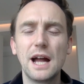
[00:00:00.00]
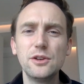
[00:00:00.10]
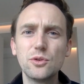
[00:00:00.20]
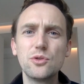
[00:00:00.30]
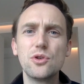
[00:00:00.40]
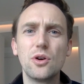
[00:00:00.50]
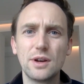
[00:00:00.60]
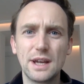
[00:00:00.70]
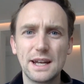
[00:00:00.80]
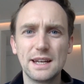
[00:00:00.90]
and you're not
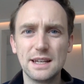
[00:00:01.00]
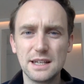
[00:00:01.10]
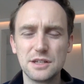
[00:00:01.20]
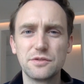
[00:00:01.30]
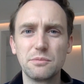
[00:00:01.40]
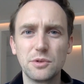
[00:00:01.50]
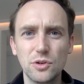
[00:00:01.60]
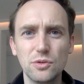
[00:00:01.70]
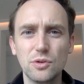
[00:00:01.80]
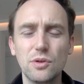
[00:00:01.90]
getting leads from
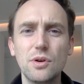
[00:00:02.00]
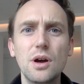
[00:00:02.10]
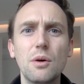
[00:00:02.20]
Google,